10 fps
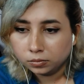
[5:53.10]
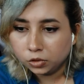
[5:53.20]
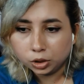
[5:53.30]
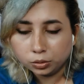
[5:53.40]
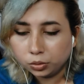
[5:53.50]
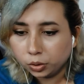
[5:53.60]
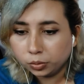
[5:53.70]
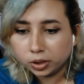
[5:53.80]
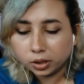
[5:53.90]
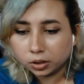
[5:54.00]
Don't do
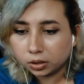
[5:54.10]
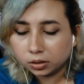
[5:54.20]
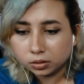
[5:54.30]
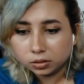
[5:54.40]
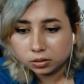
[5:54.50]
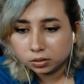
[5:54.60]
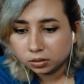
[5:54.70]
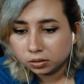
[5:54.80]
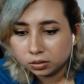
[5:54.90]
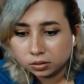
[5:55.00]
it, girl.
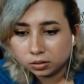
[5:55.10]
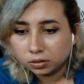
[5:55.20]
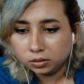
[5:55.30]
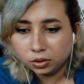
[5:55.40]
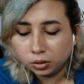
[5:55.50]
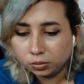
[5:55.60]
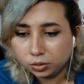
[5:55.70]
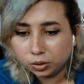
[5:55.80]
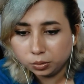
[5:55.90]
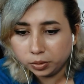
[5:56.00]
Don't
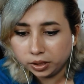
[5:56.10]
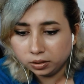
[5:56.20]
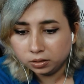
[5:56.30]
do it.